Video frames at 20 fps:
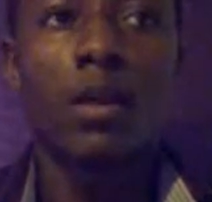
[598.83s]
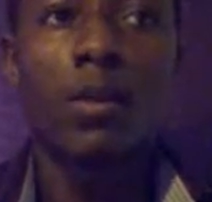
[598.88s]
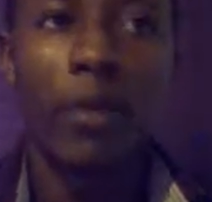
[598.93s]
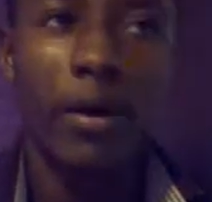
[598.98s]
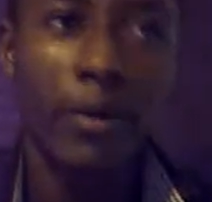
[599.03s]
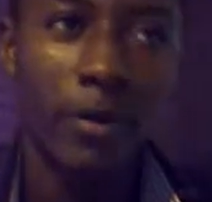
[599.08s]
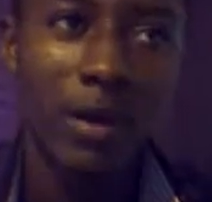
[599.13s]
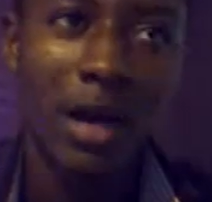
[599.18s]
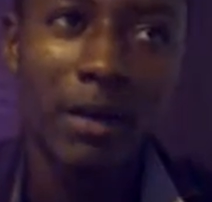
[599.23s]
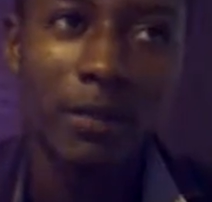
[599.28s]

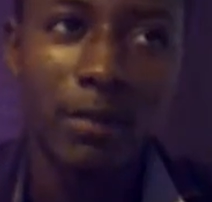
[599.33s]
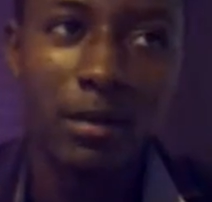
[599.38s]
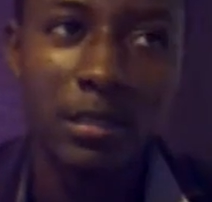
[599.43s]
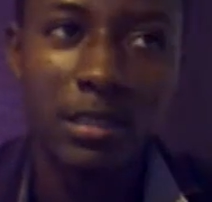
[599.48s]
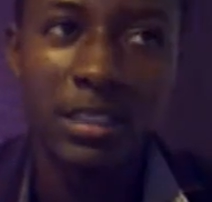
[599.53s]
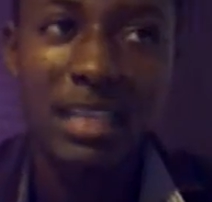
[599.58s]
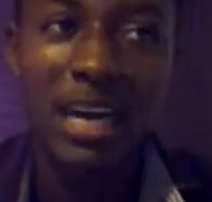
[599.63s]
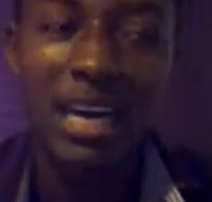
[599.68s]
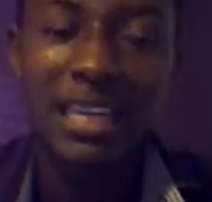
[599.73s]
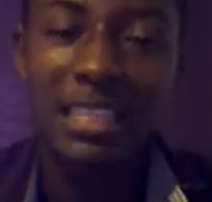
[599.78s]
when you have all
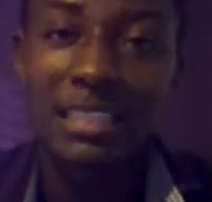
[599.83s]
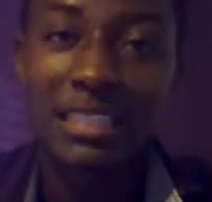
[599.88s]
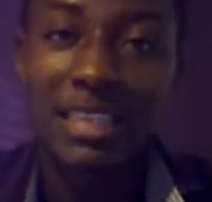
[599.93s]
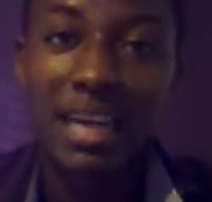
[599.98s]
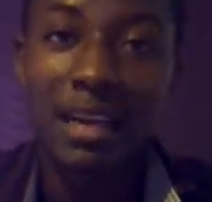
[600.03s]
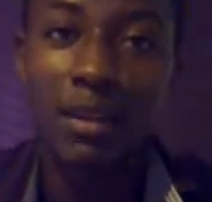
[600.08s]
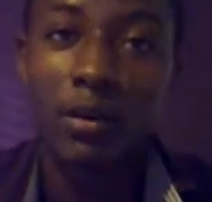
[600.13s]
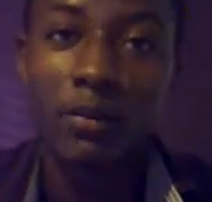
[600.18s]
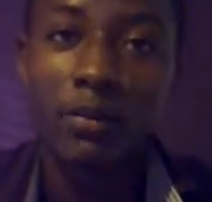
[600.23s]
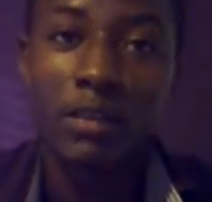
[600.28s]
this at the
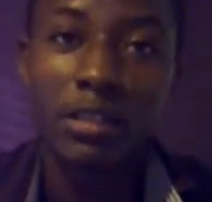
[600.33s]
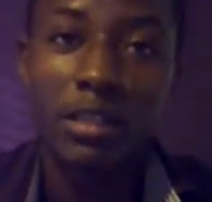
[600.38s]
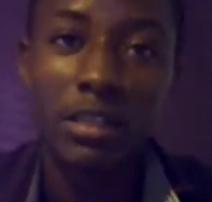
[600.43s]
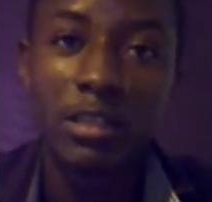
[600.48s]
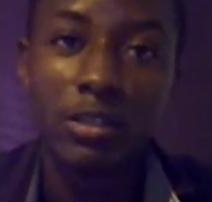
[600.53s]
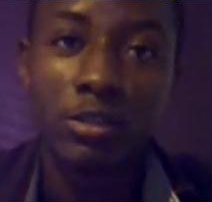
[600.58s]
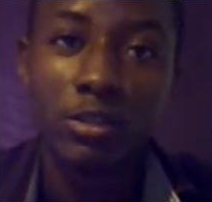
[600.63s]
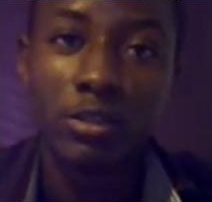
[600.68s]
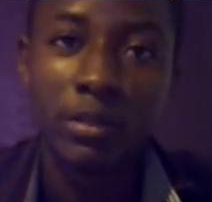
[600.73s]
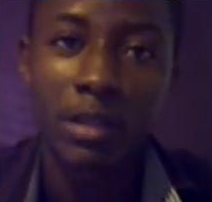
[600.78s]
site of the
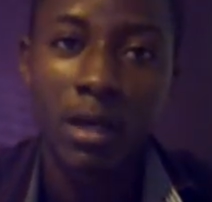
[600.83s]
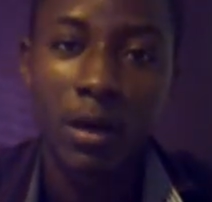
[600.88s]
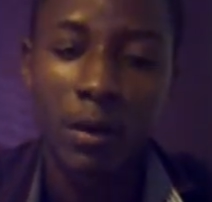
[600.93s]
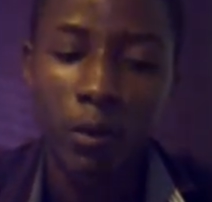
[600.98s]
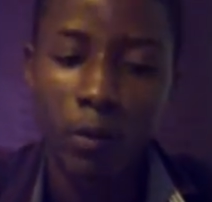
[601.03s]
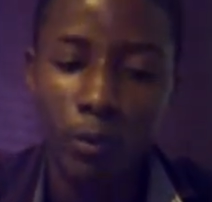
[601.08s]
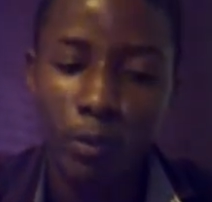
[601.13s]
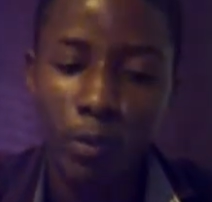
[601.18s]
injury now,